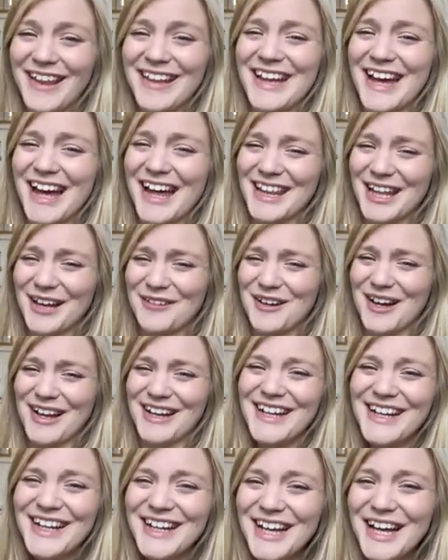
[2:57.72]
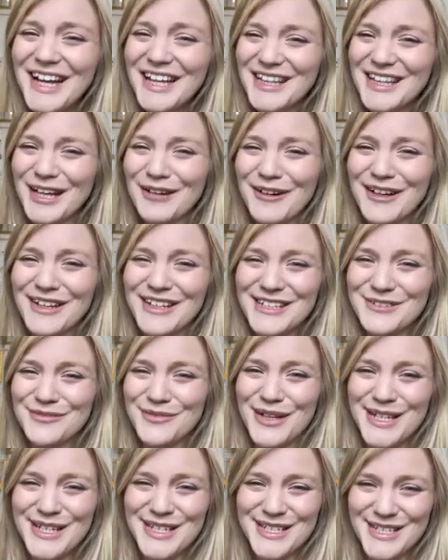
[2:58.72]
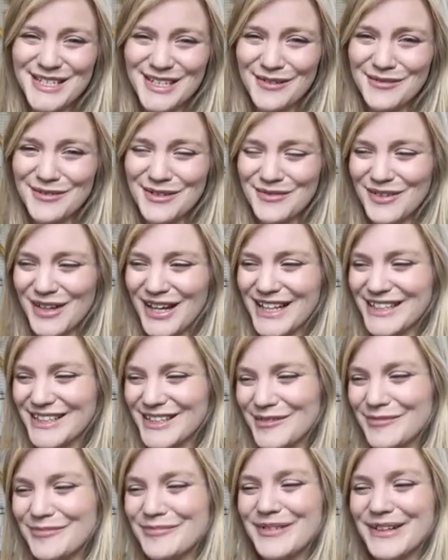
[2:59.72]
yeah, they weren't they weren't as finished as I would have liked them.